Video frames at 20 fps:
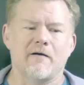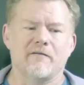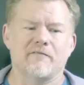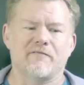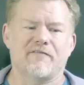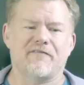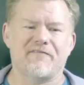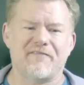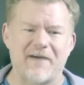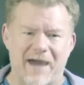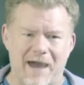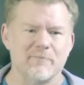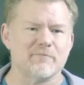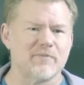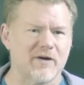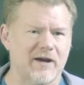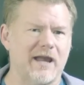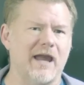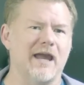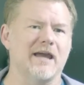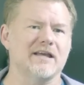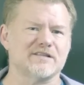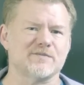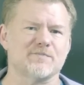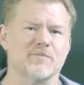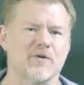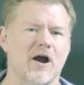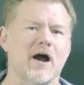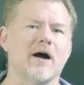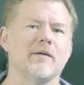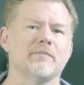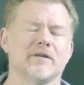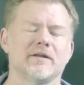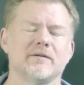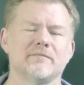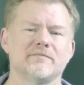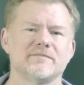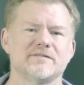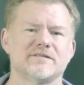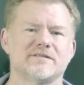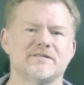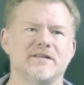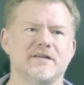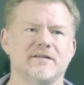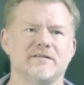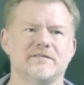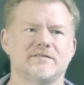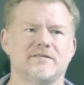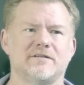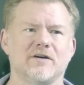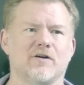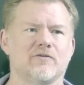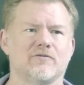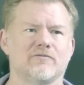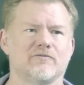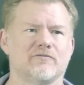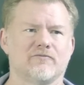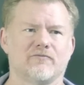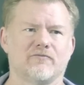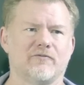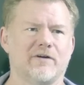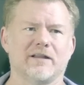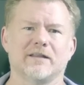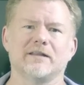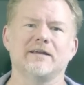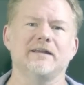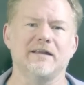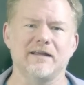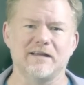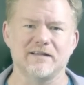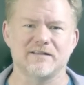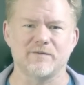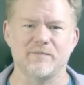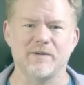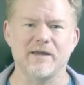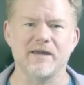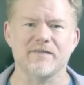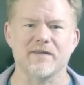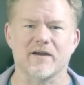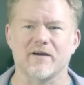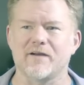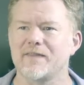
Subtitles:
fabricates problems that don't really need to be there.